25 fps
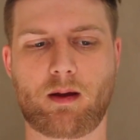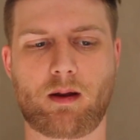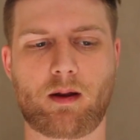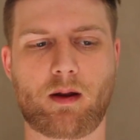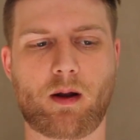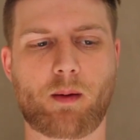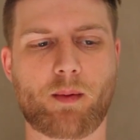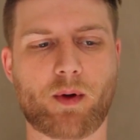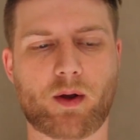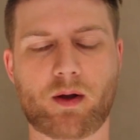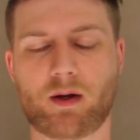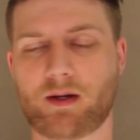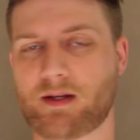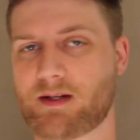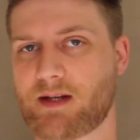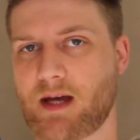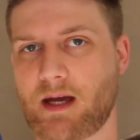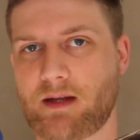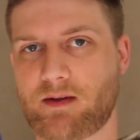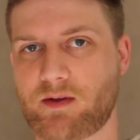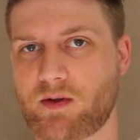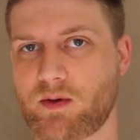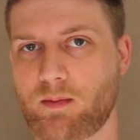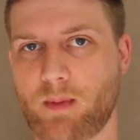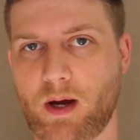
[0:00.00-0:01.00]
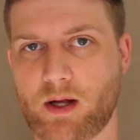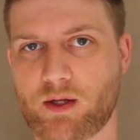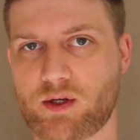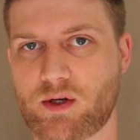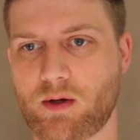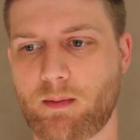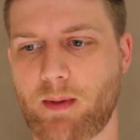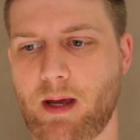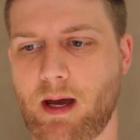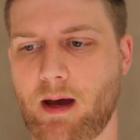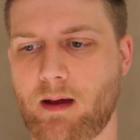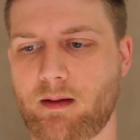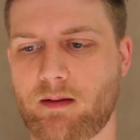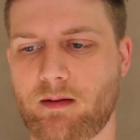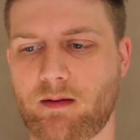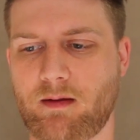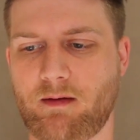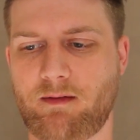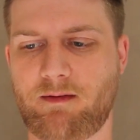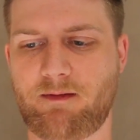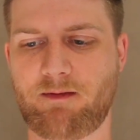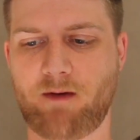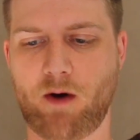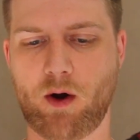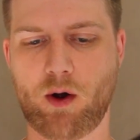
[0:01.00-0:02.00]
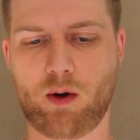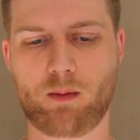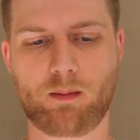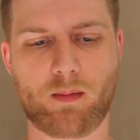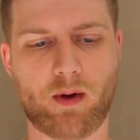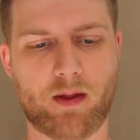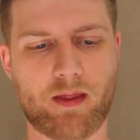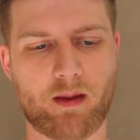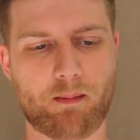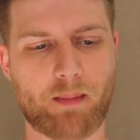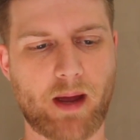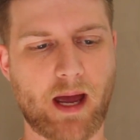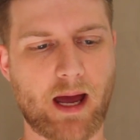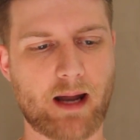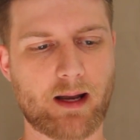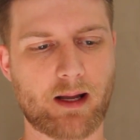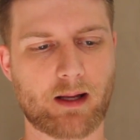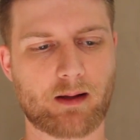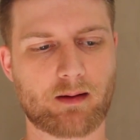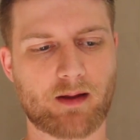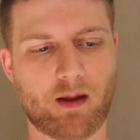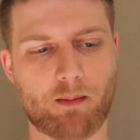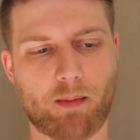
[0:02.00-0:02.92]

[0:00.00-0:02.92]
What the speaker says: You know, I'm not going to say too much about the foam and the padding.